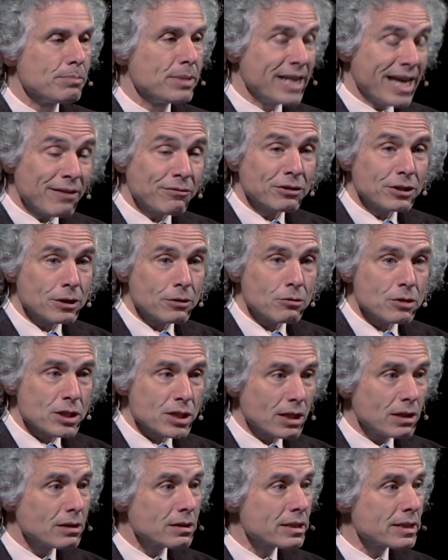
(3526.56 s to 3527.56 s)
benevolent
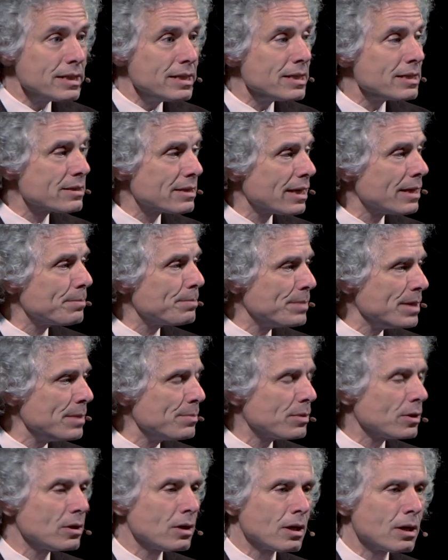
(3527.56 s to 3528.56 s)
result is that
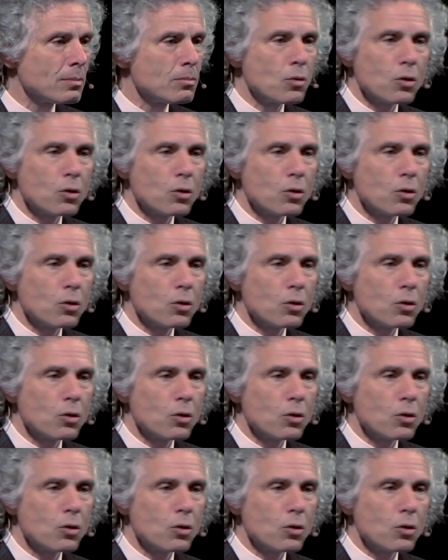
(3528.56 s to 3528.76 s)
people are